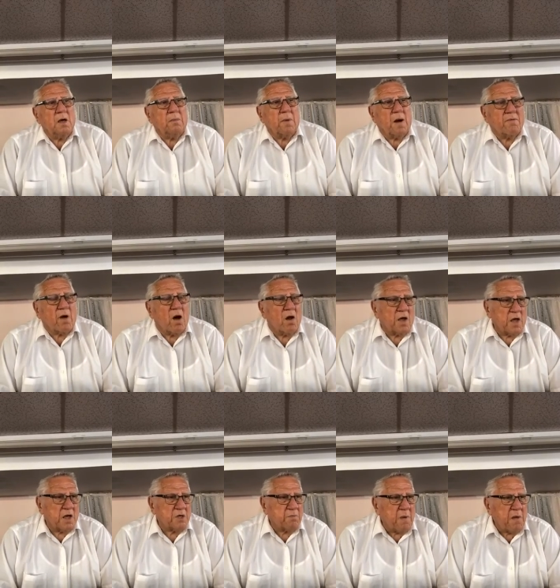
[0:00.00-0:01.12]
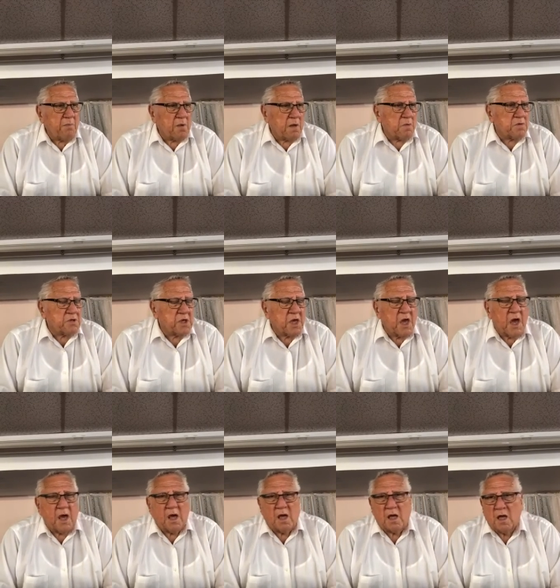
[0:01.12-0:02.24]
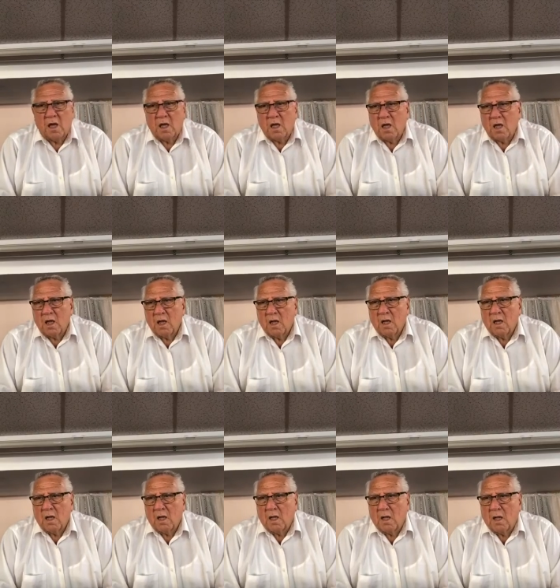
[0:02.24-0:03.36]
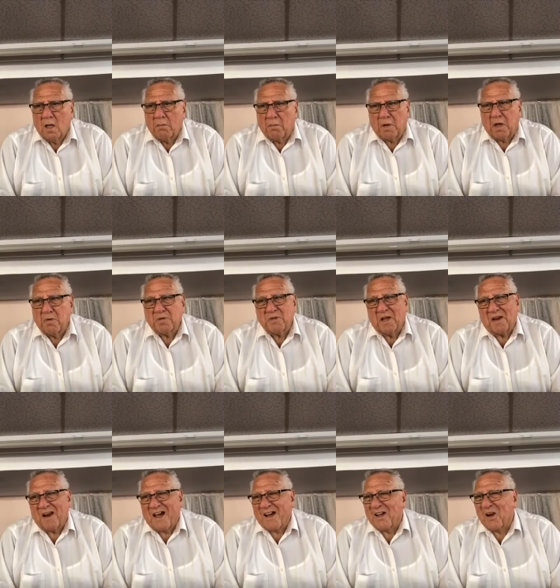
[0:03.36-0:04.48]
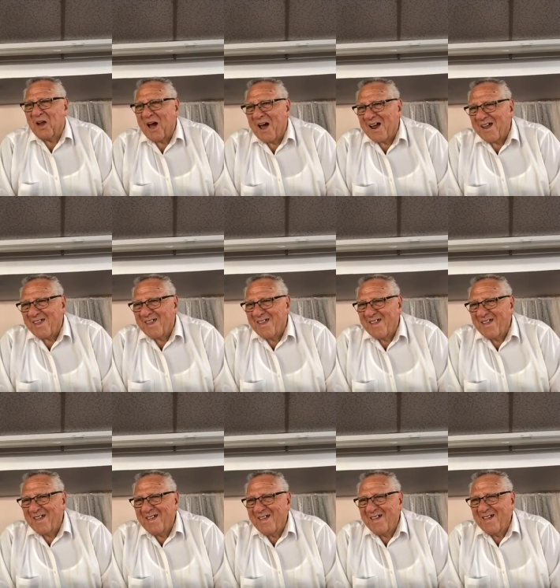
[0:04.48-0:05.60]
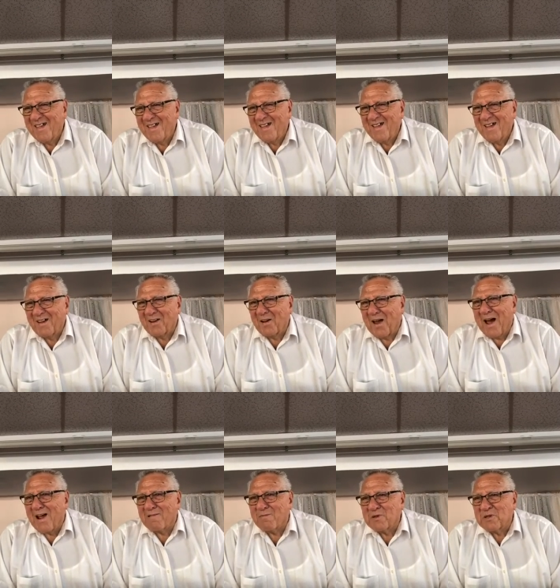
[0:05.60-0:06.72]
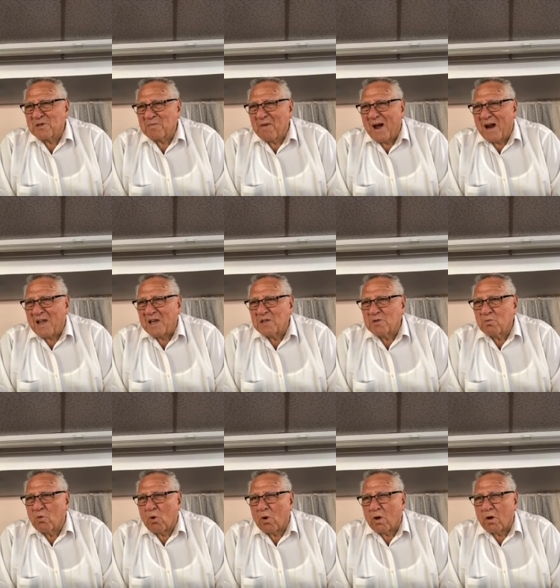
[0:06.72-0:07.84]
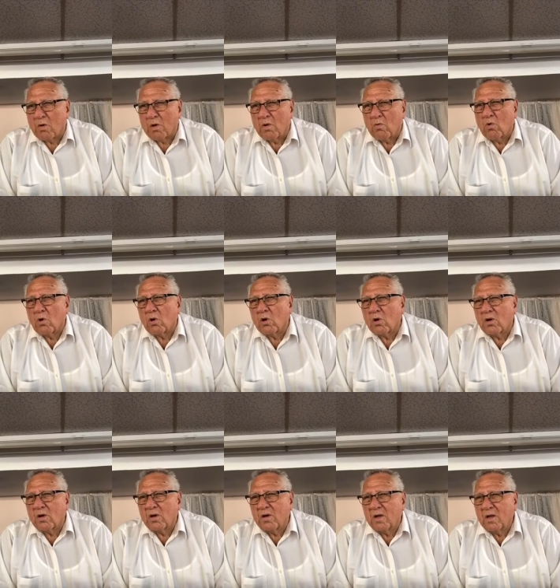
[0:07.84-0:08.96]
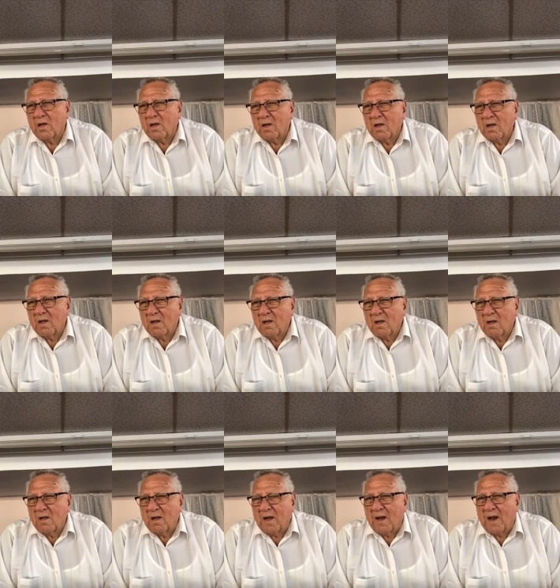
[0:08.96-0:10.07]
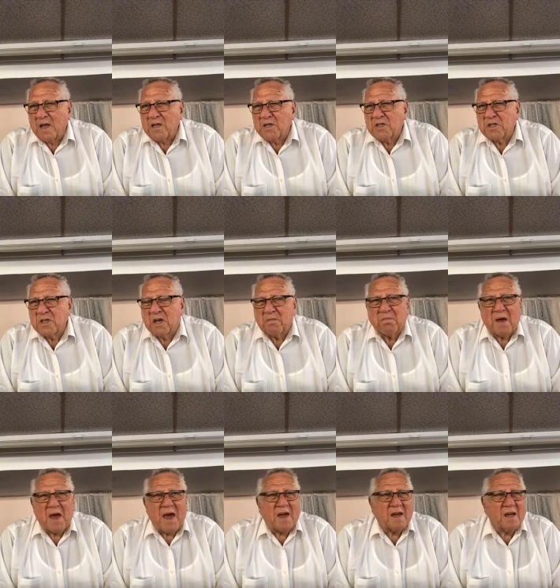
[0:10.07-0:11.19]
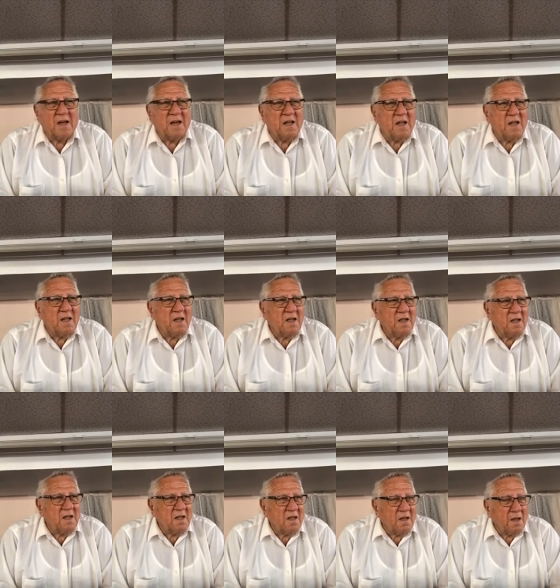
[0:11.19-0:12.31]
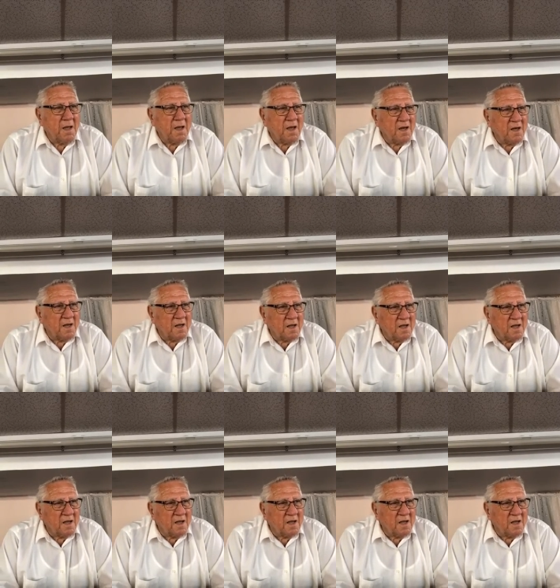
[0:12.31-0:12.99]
above all of his people. He was a king. But he was not like Goliath. Goliath was the mightiest warrior in the world. And they just sat back and, and